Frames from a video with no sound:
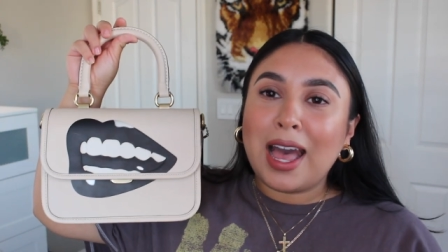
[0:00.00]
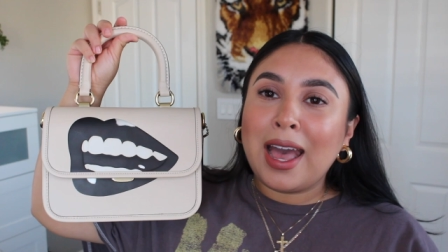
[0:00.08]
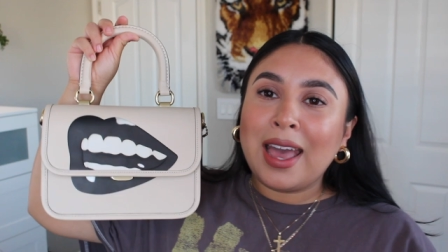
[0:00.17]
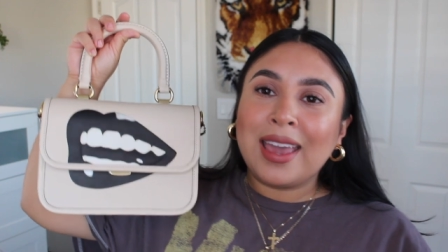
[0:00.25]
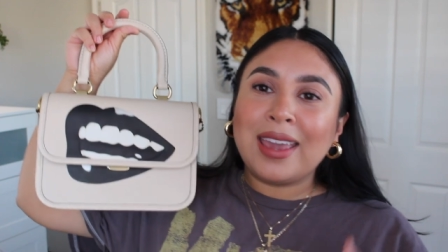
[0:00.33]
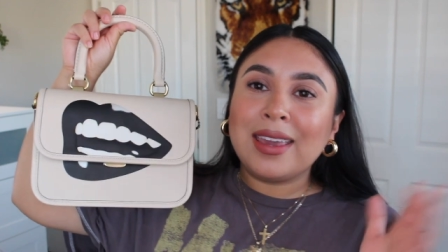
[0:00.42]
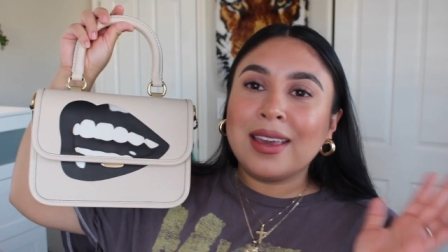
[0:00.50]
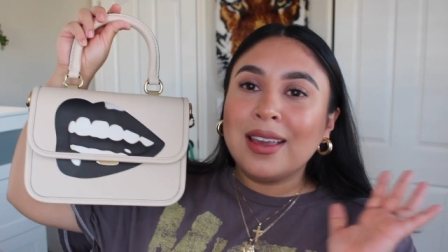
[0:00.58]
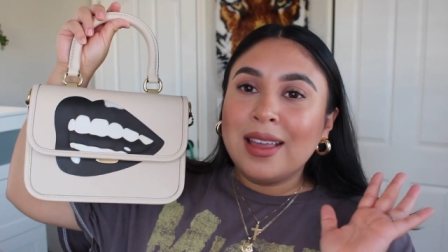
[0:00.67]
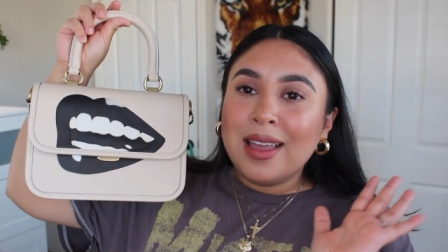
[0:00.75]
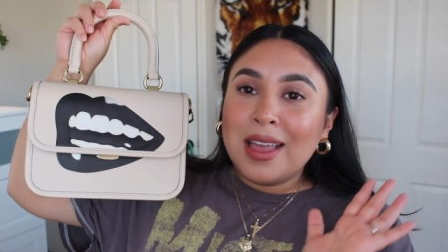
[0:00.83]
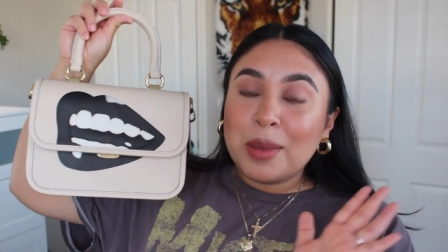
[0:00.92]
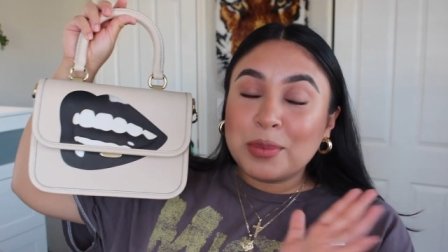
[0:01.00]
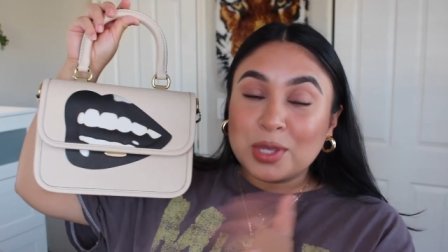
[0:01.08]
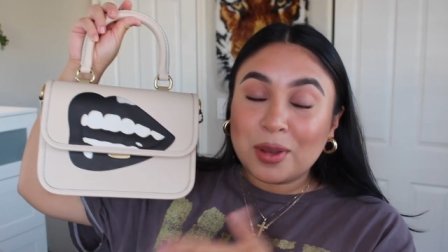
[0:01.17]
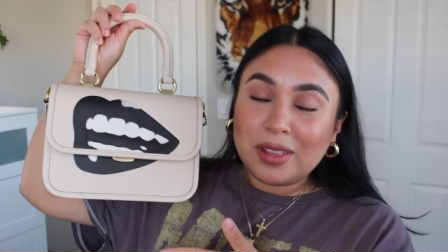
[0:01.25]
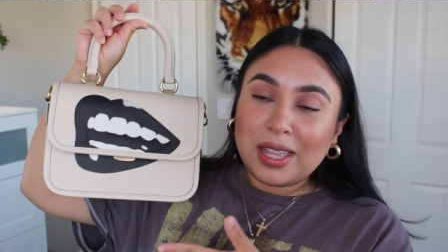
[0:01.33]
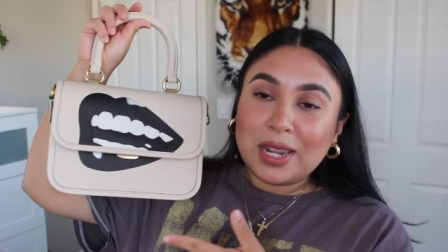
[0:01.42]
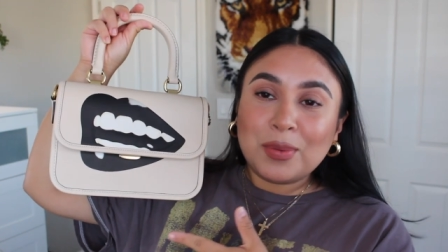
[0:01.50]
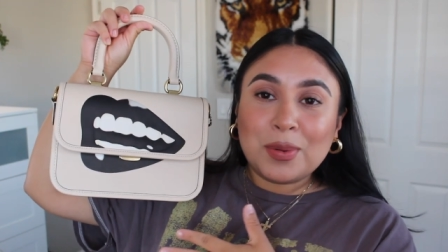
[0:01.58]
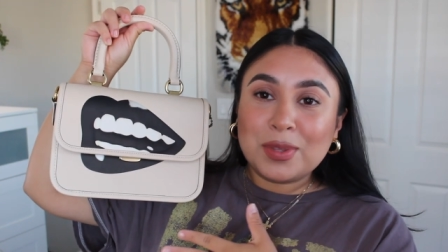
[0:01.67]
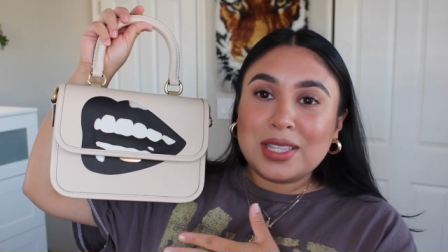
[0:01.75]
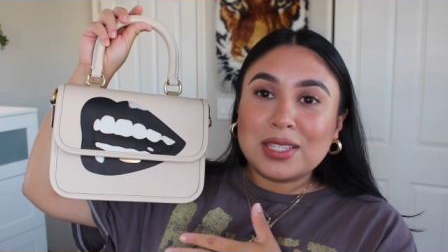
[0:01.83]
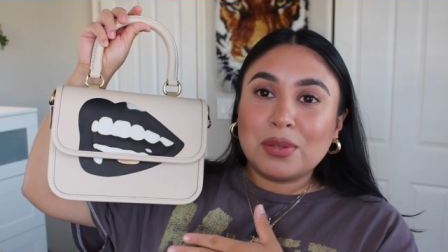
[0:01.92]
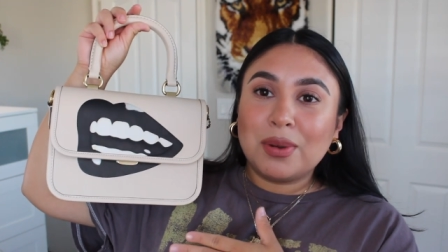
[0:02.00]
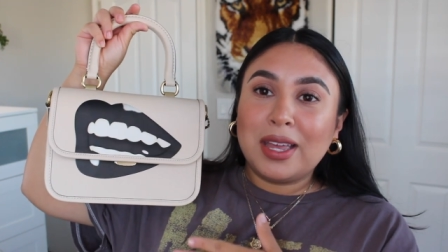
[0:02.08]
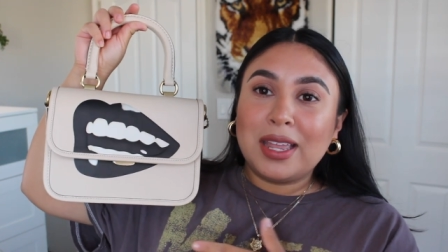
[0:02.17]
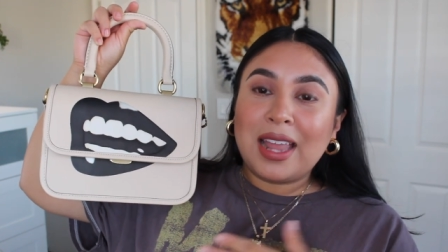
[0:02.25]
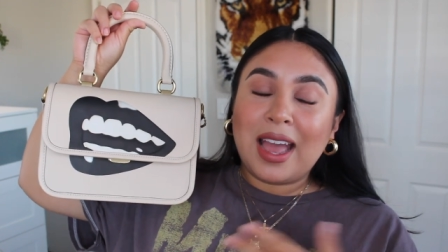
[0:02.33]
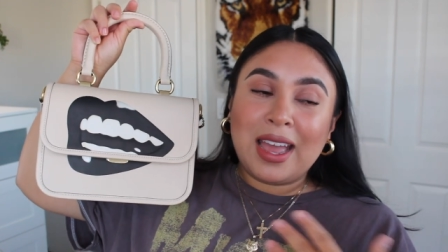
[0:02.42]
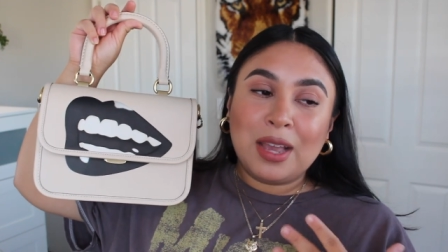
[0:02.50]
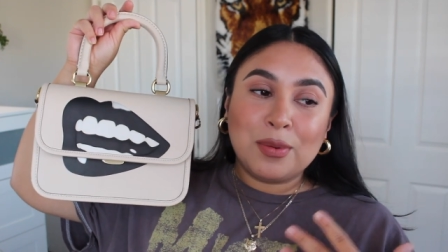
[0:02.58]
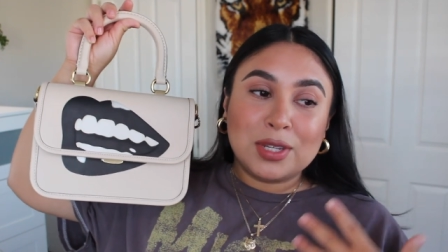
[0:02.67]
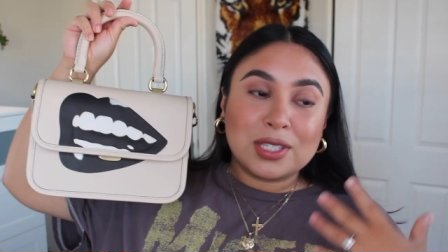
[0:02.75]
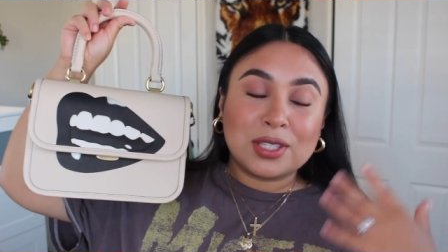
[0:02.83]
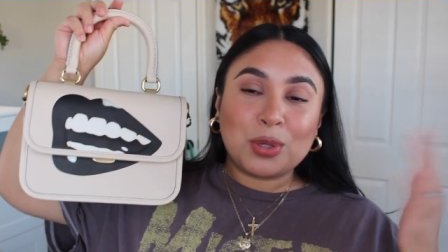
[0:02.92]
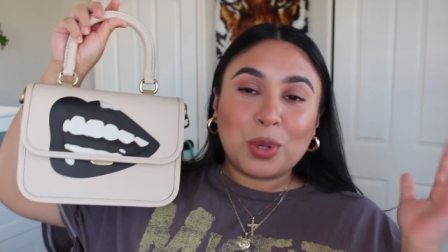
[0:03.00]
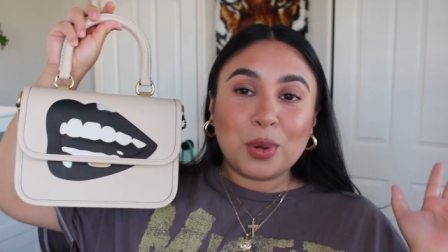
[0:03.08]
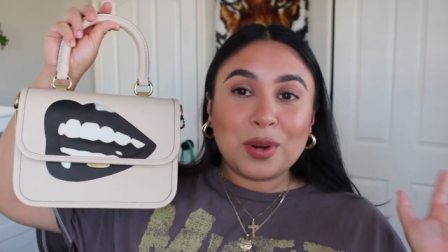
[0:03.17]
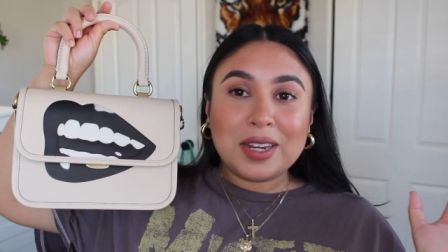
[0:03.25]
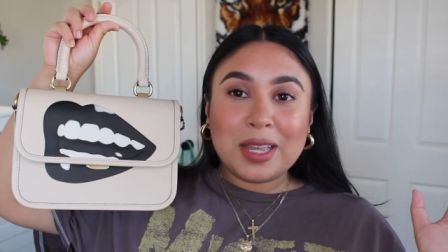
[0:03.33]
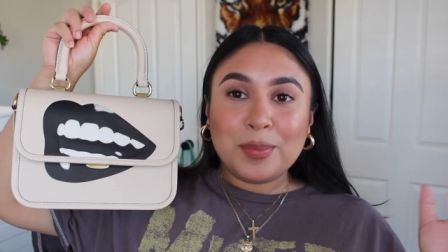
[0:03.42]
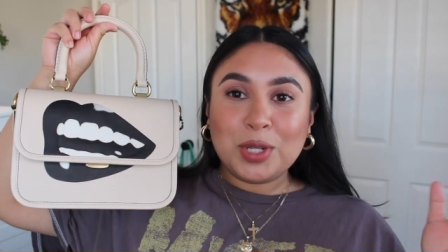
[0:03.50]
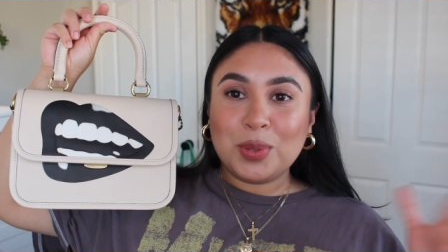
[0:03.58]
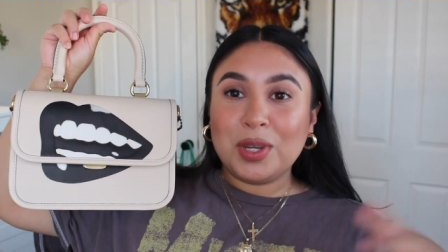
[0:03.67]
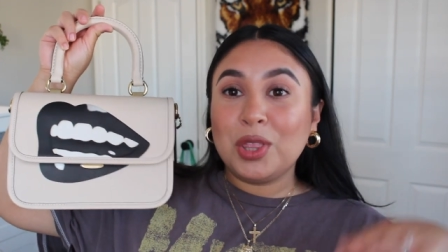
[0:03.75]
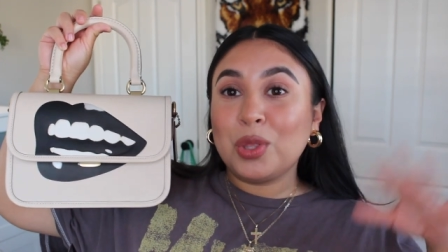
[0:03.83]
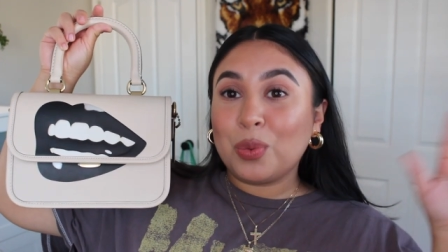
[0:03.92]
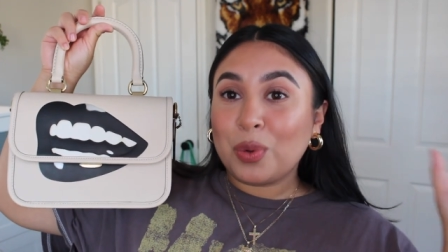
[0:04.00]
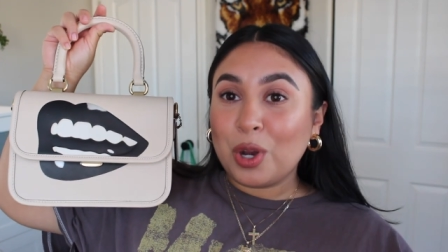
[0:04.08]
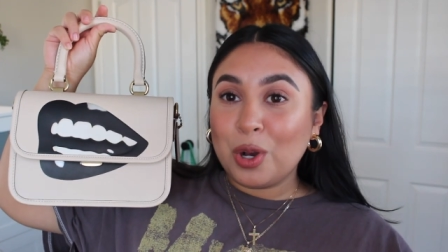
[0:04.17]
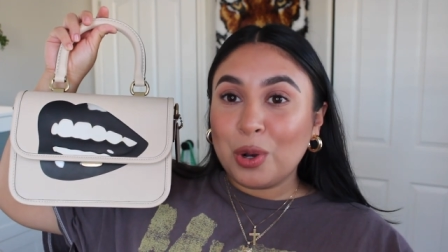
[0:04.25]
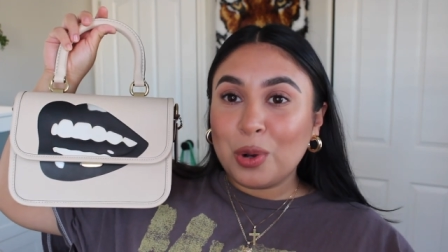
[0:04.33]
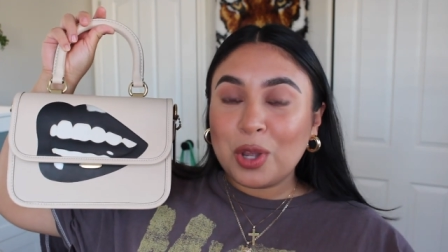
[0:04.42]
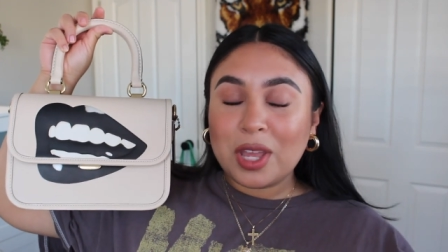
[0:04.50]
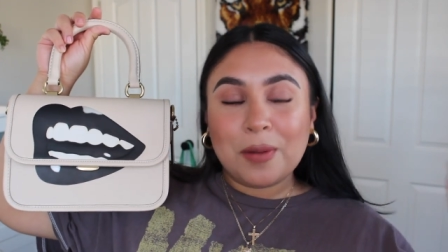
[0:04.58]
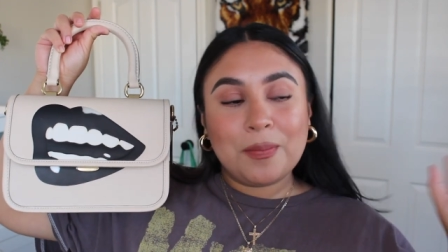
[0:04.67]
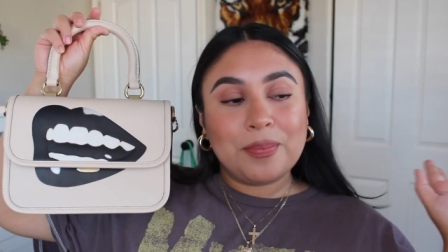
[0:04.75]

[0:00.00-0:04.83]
I am so glad I went with this one. I was torn in between the Rogue,